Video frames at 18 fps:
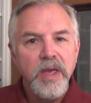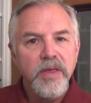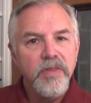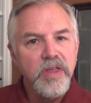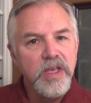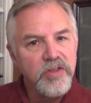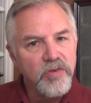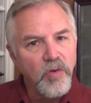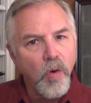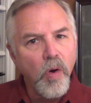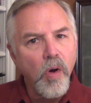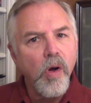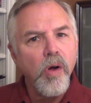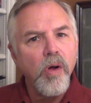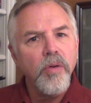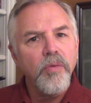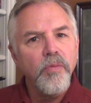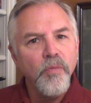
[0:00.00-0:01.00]
These
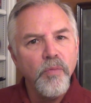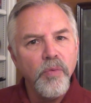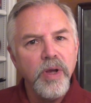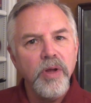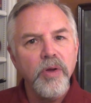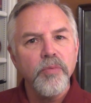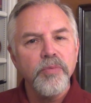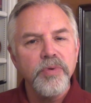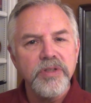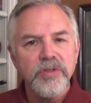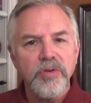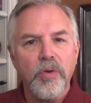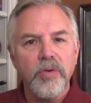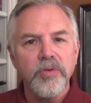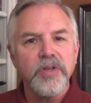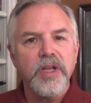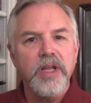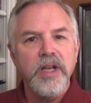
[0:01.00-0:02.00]
all will
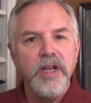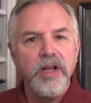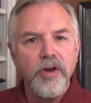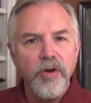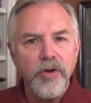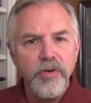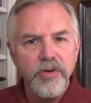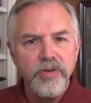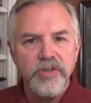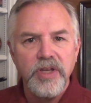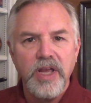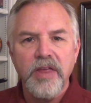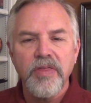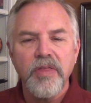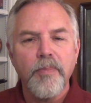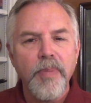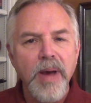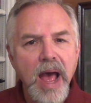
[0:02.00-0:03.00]
result in a curse,
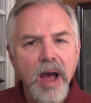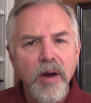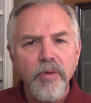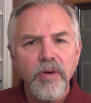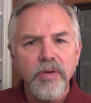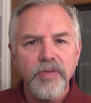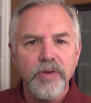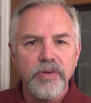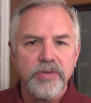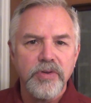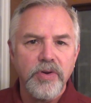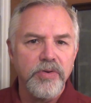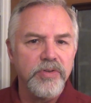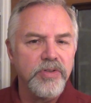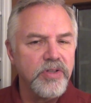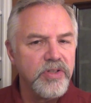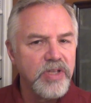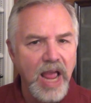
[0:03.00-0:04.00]
and the power of those
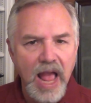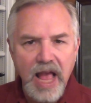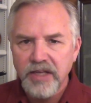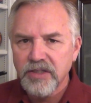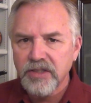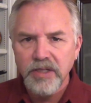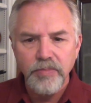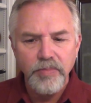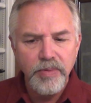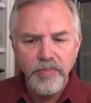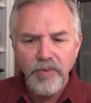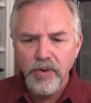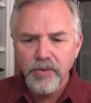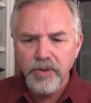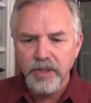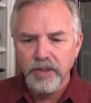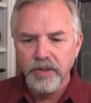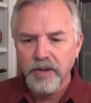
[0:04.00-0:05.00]
curses has to be
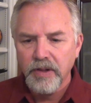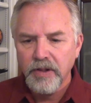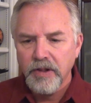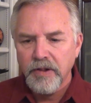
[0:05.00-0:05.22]
broken.